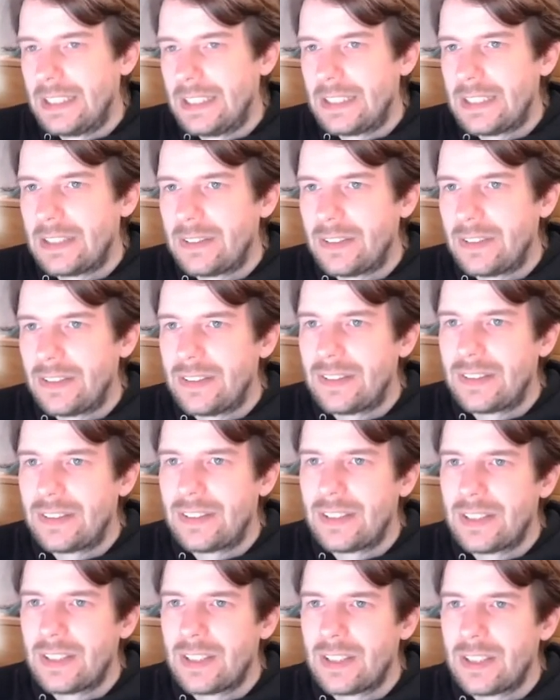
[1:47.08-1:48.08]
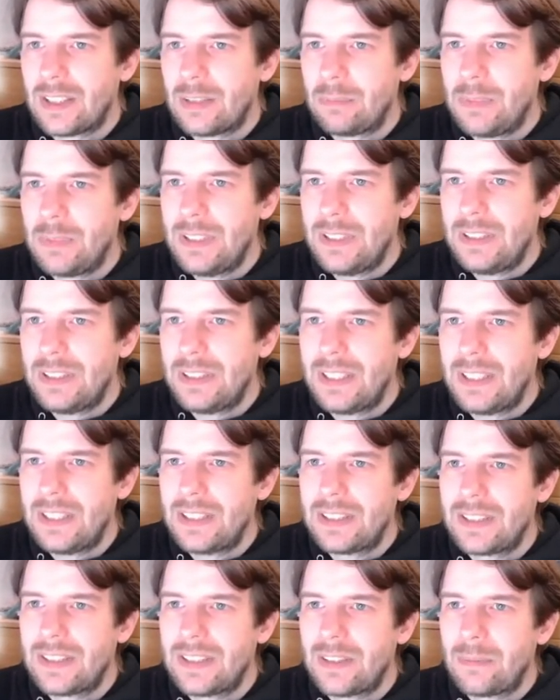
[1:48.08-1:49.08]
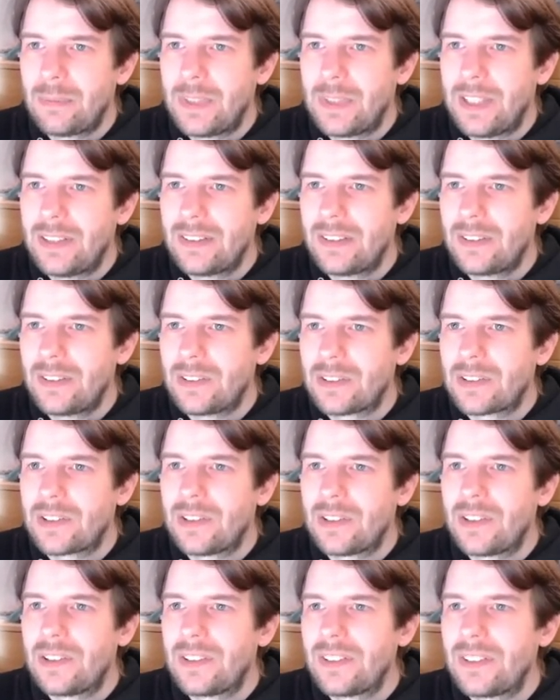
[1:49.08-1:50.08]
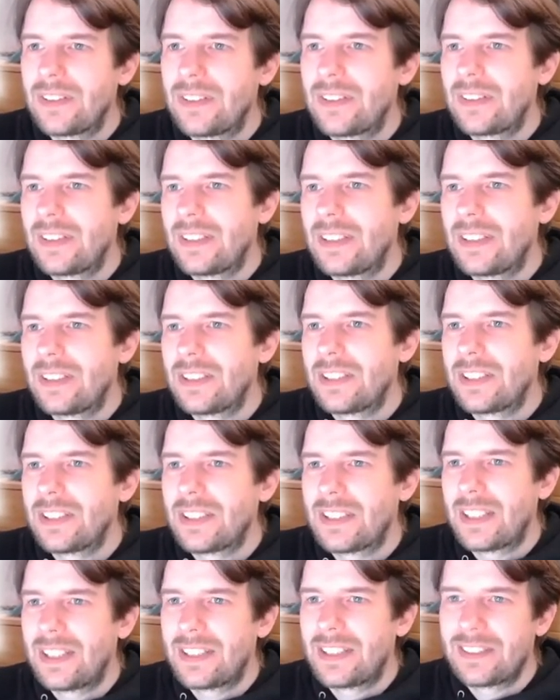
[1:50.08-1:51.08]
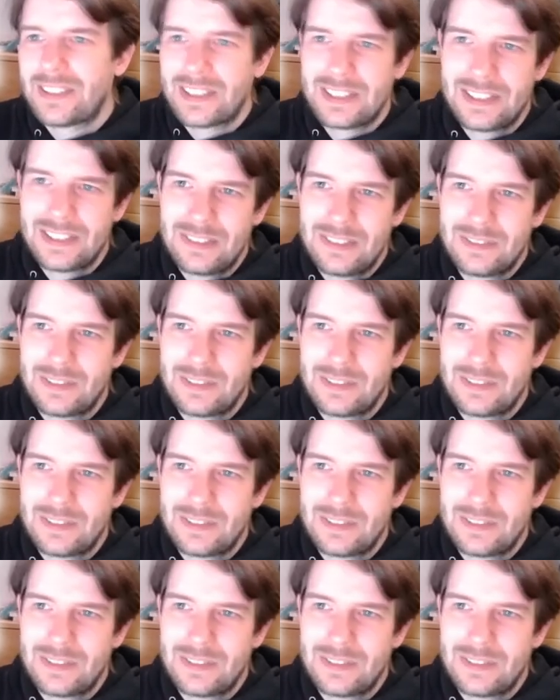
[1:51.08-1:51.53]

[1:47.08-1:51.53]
There is uh, PDH, the Plesio uh, digital hierarchy.